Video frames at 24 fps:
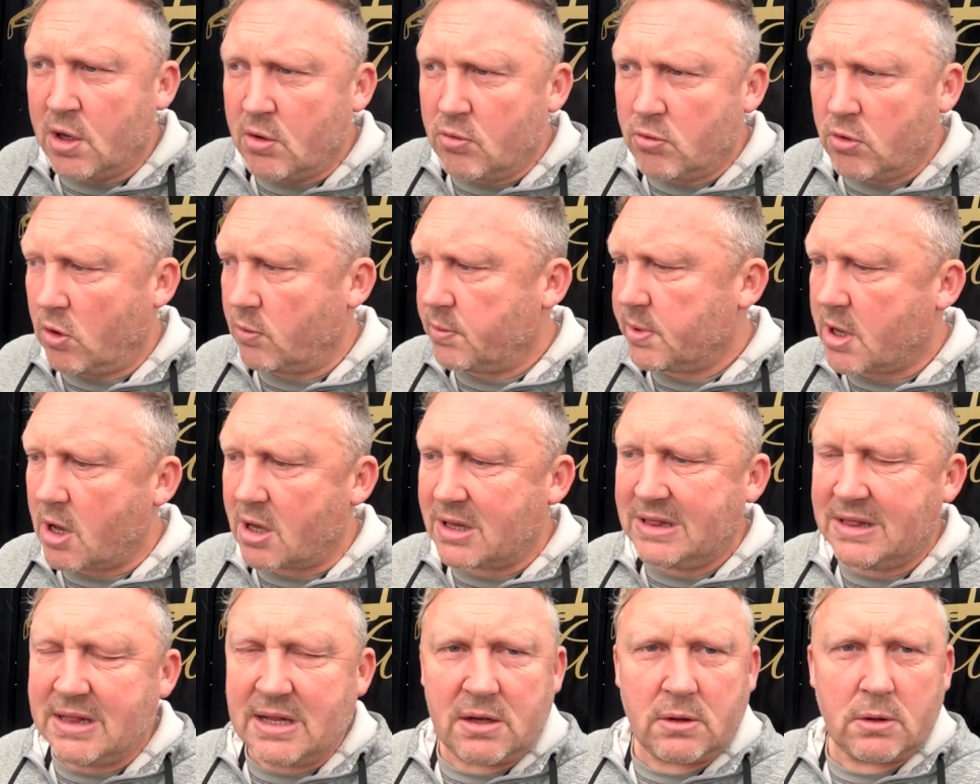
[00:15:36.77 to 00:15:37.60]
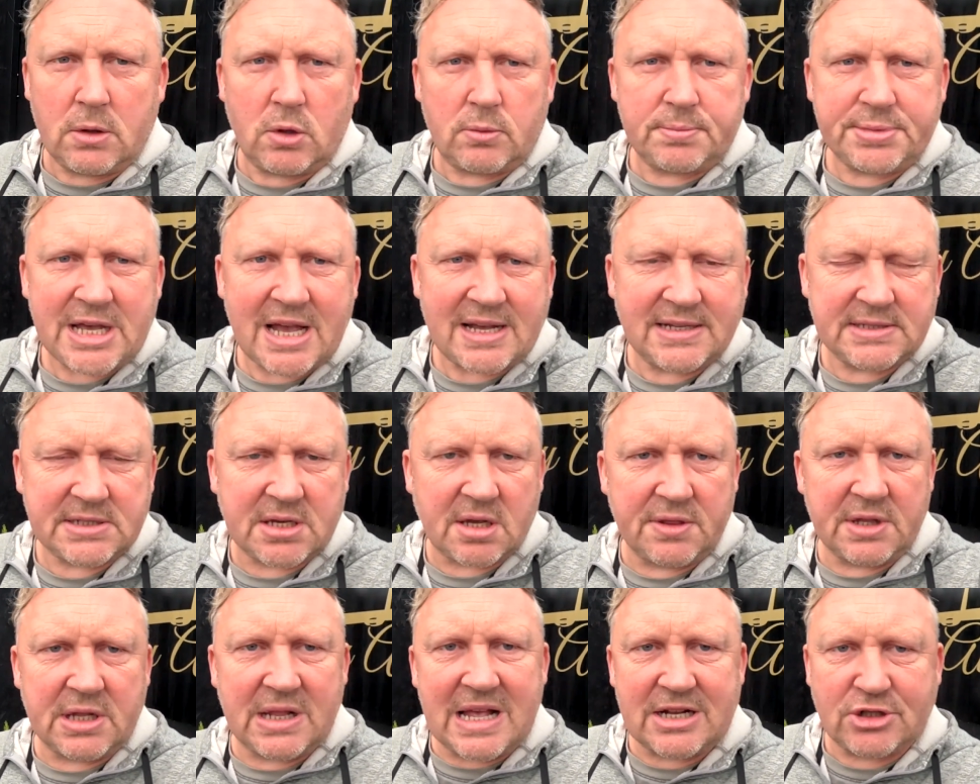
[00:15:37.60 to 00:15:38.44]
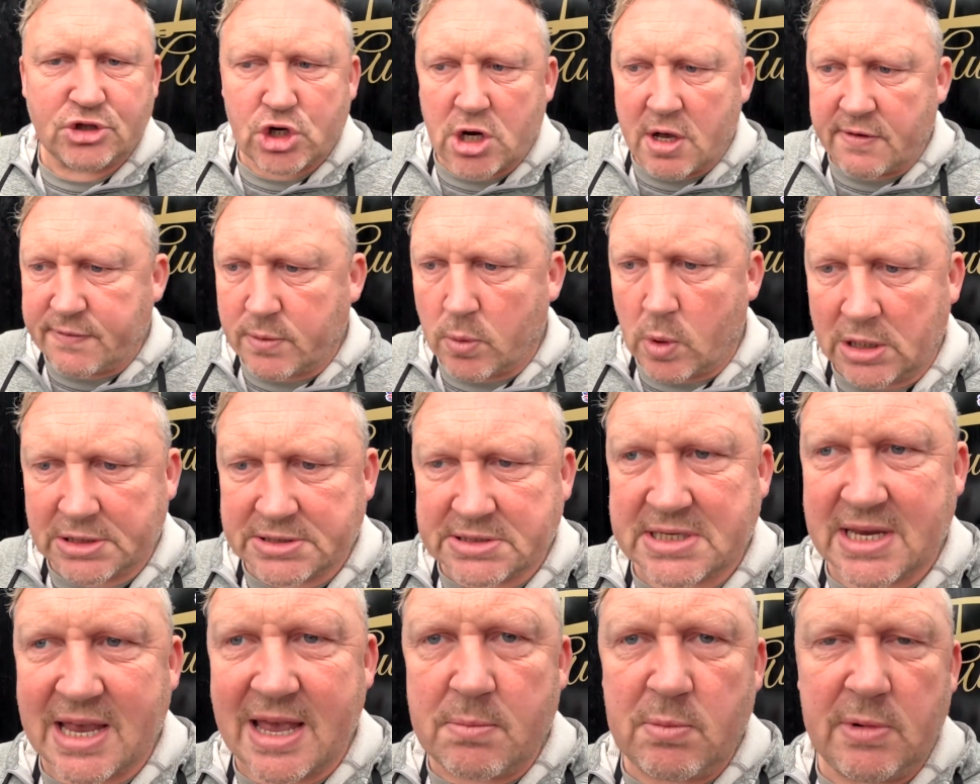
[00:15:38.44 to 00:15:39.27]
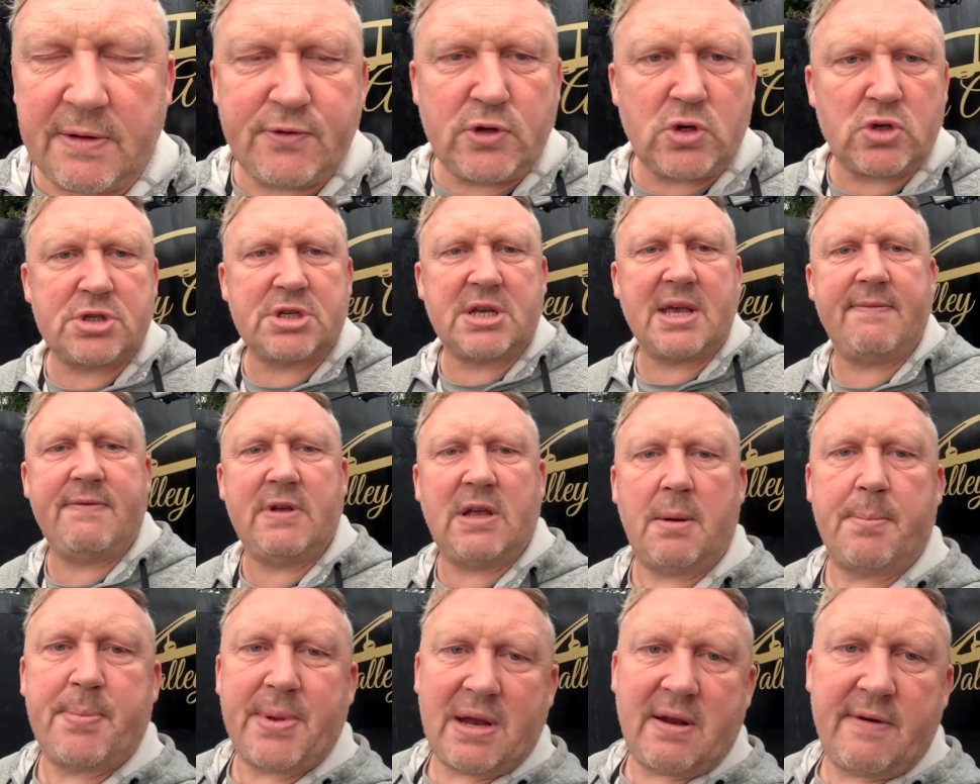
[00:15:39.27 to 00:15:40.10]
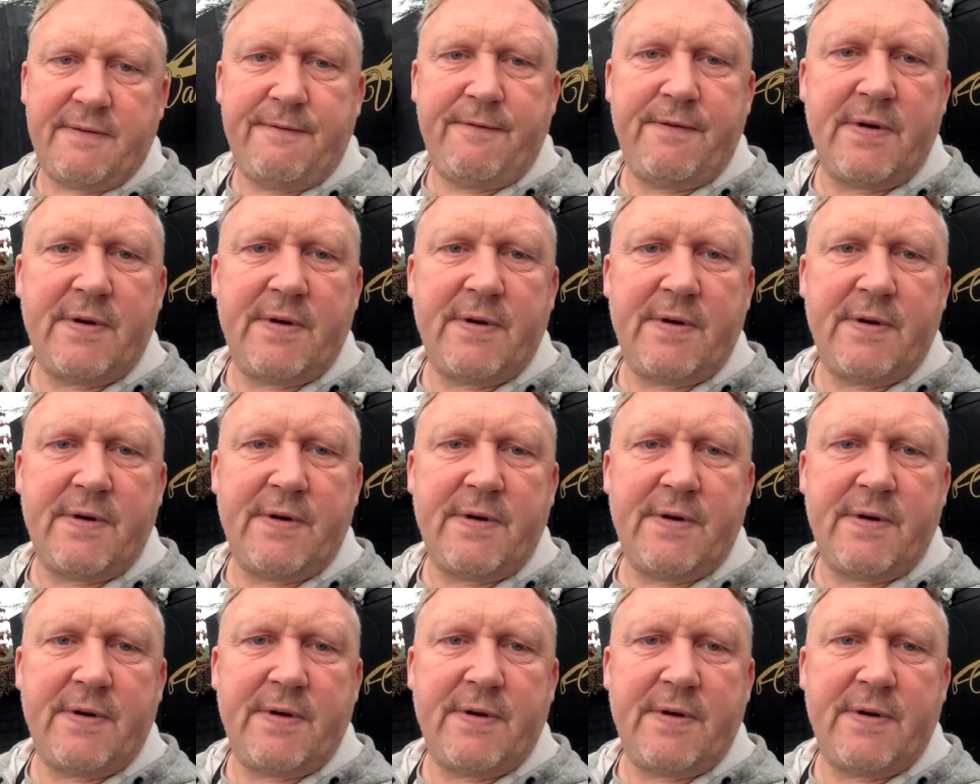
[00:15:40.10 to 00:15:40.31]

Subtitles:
Right, we've got a little update on the Land Rover 110. We've just given it a bit of